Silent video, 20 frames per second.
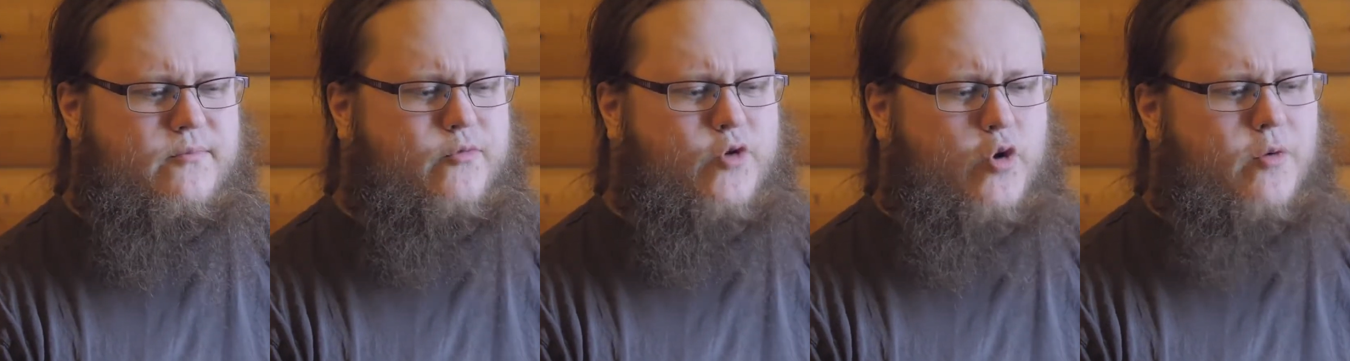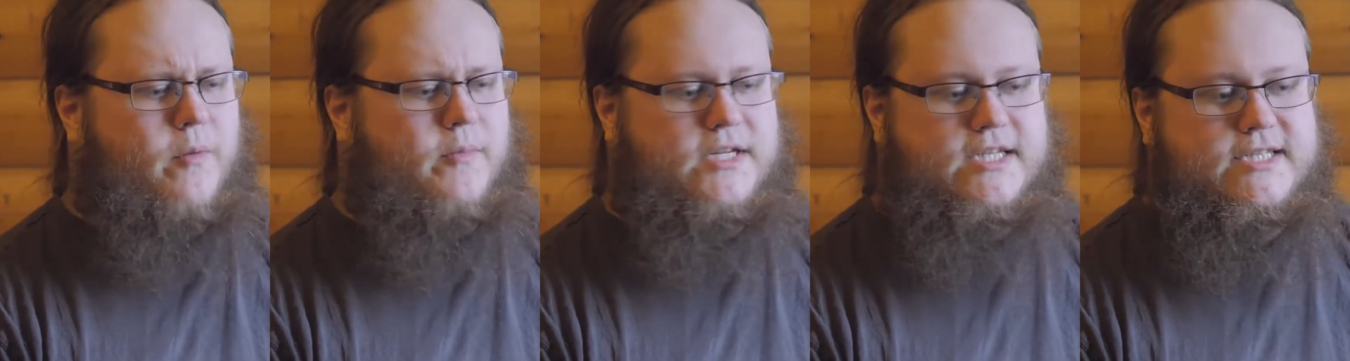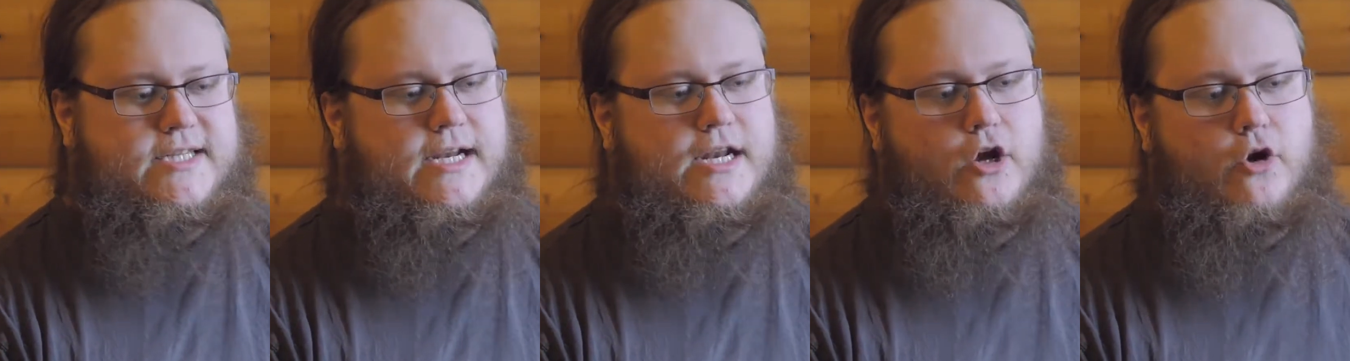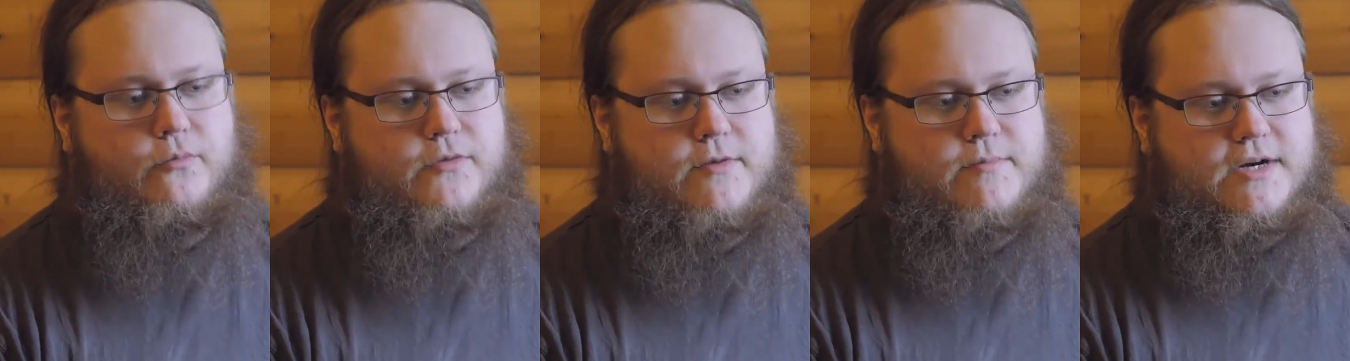probably silly
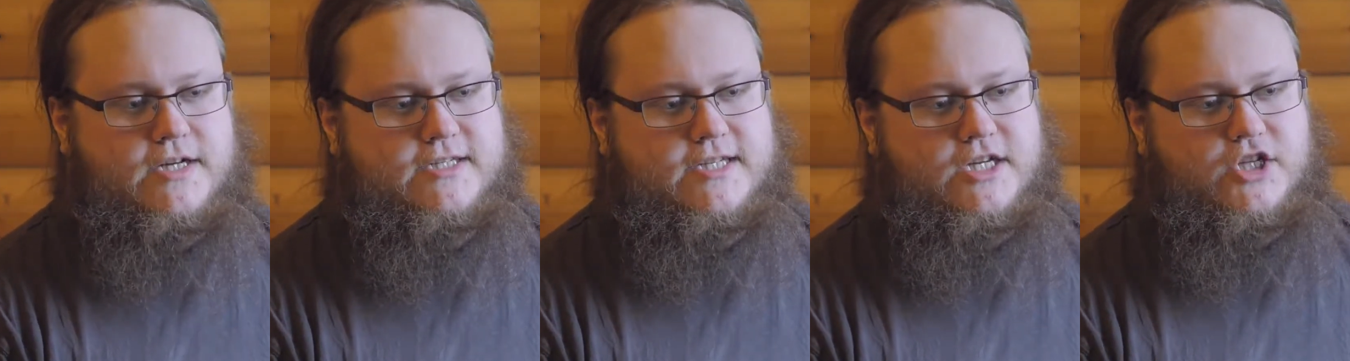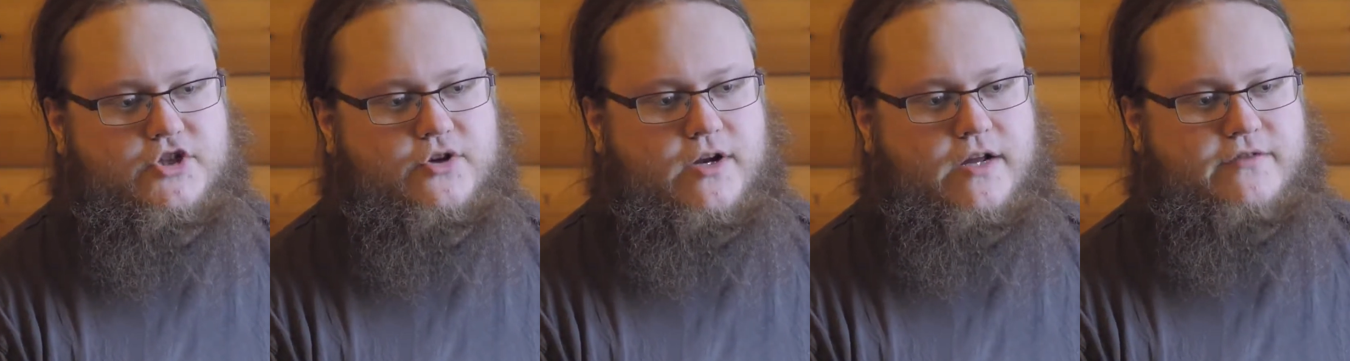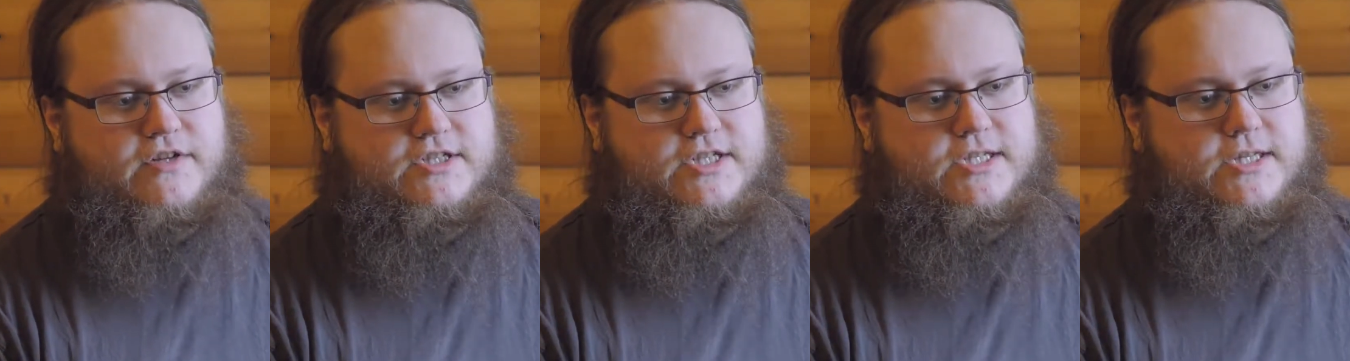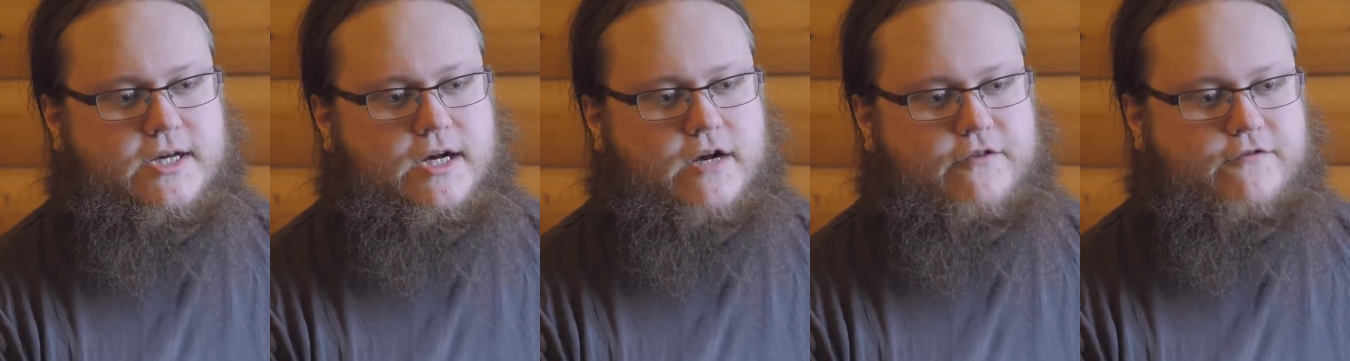optimization level
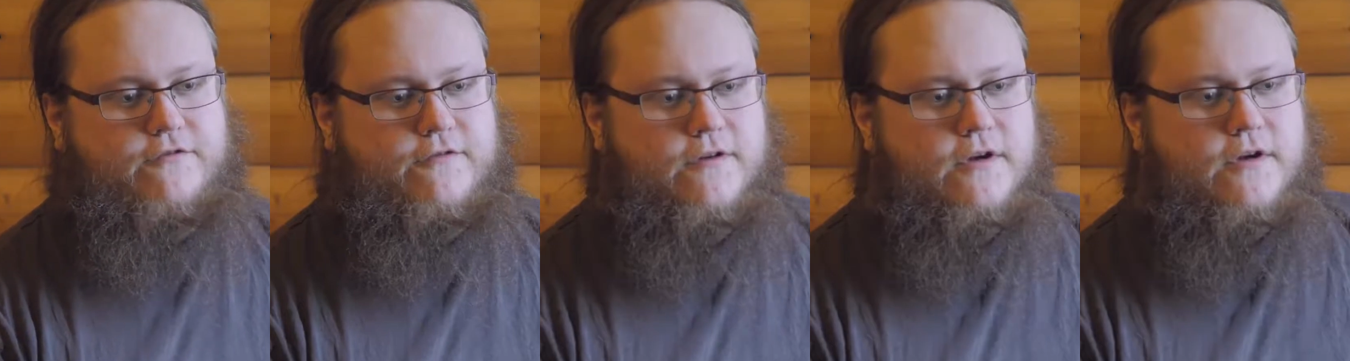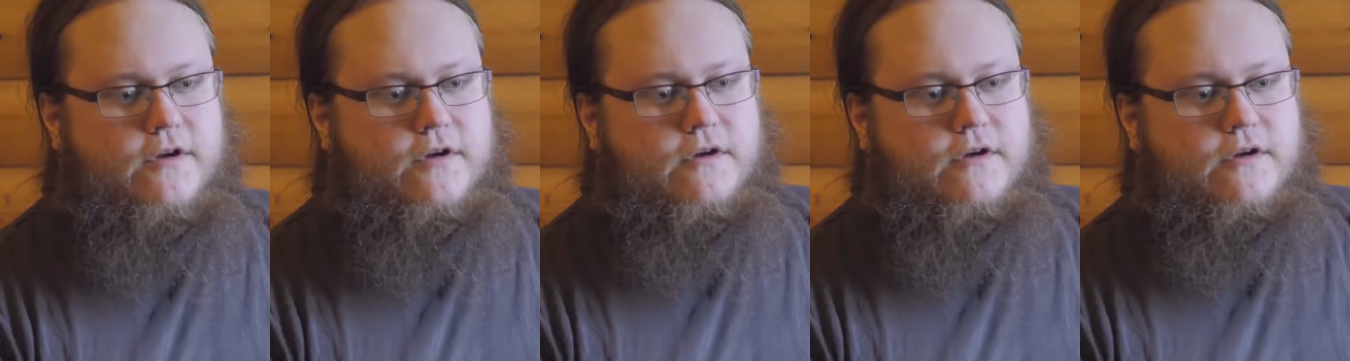stuff